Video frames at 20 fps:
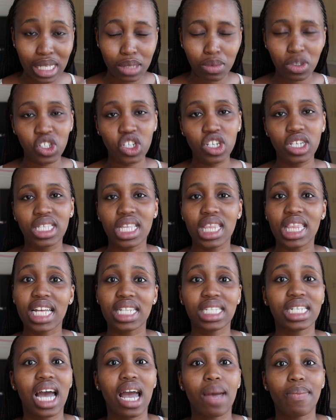especially because in
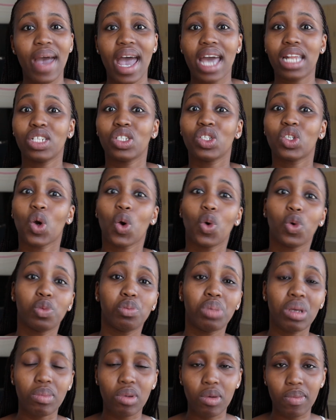that time I hadn't
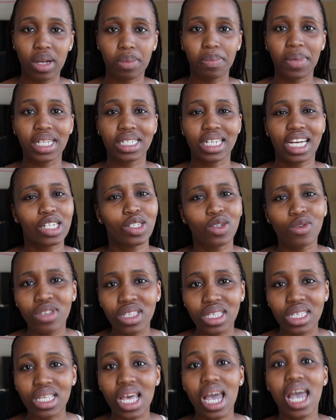told people about my
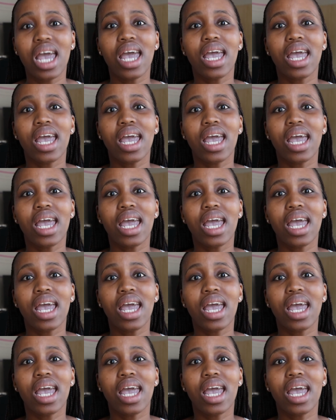diagnosis,